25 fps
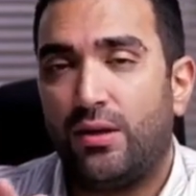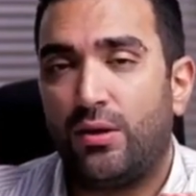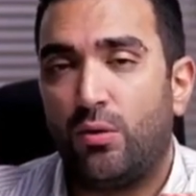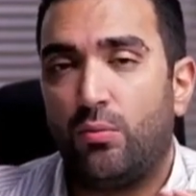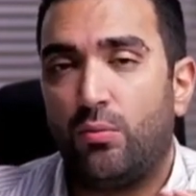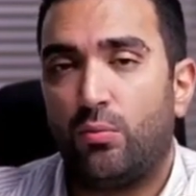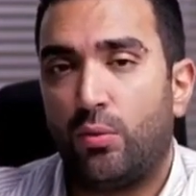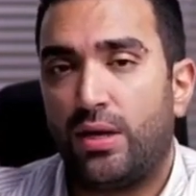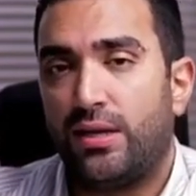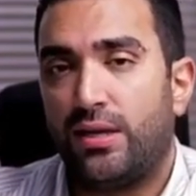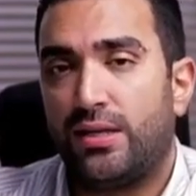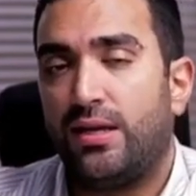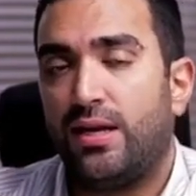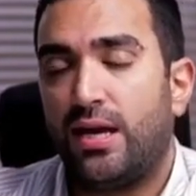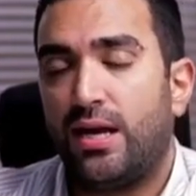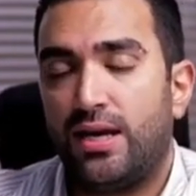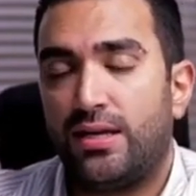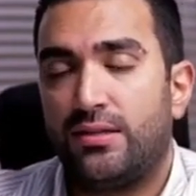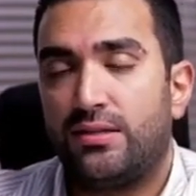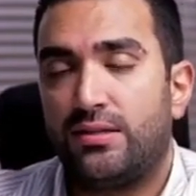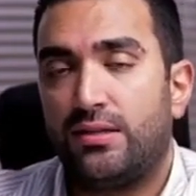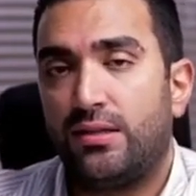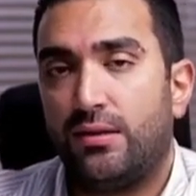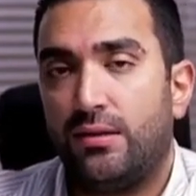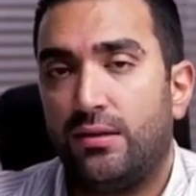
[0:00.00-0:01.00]
What
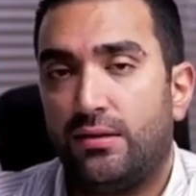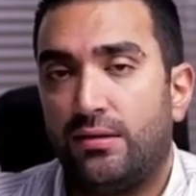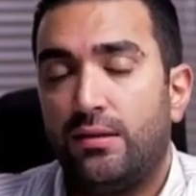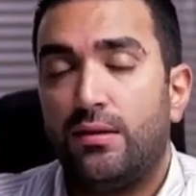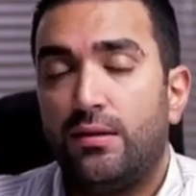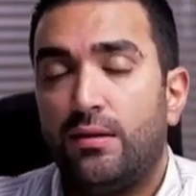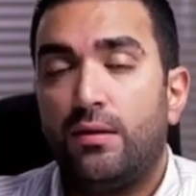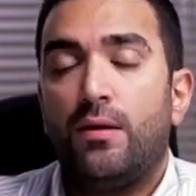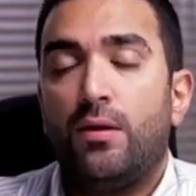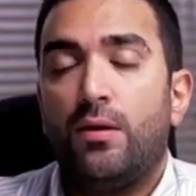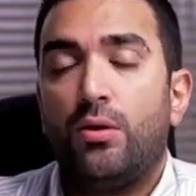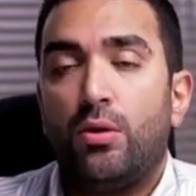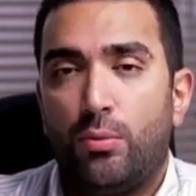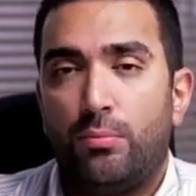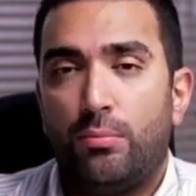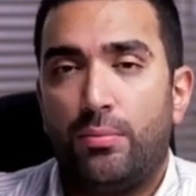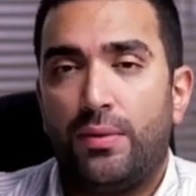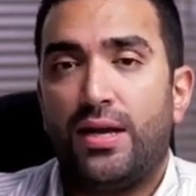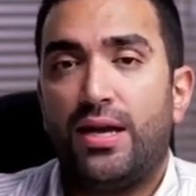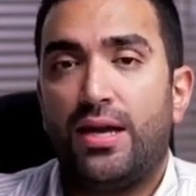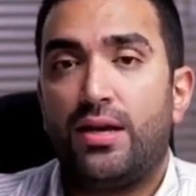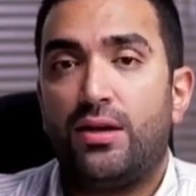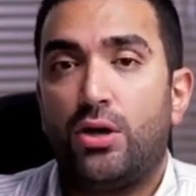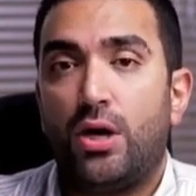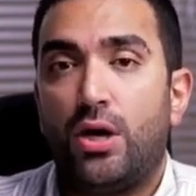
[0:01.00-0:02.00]
does
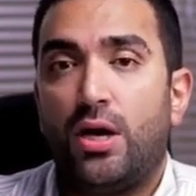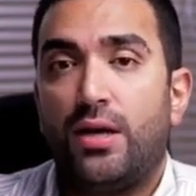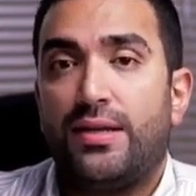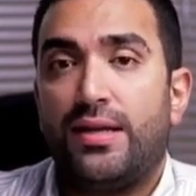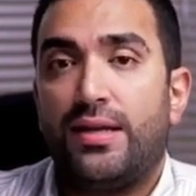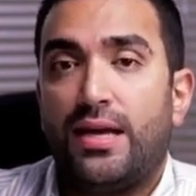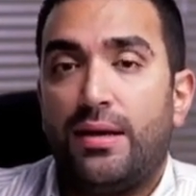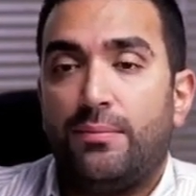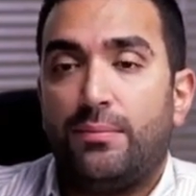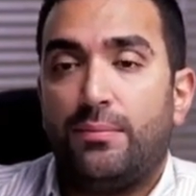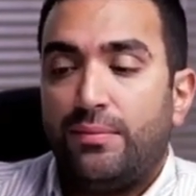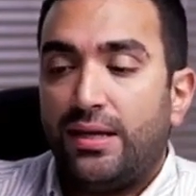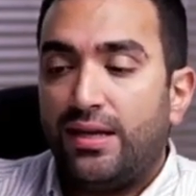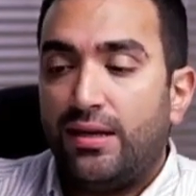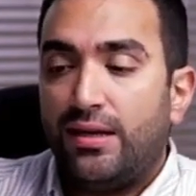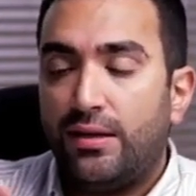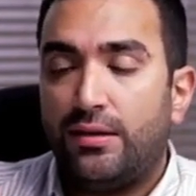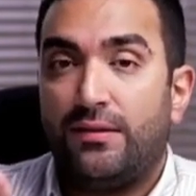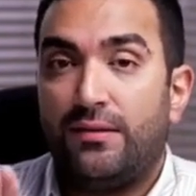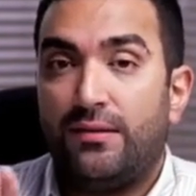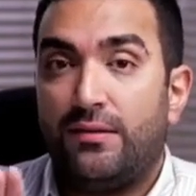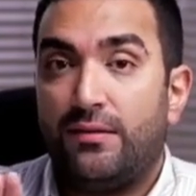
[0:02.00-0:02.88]
duplicate content mean?